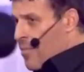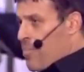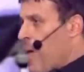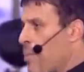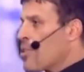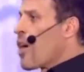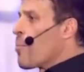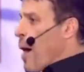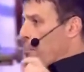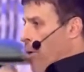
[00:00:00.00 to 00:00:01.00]
People don't
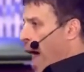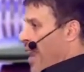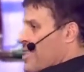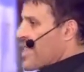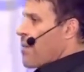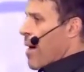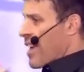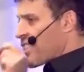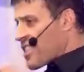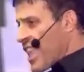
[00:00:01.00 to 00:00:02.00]
buy products, they
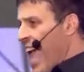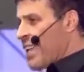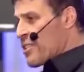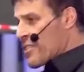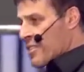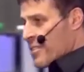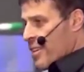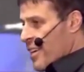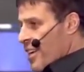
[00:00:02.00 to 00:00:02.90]
buy states.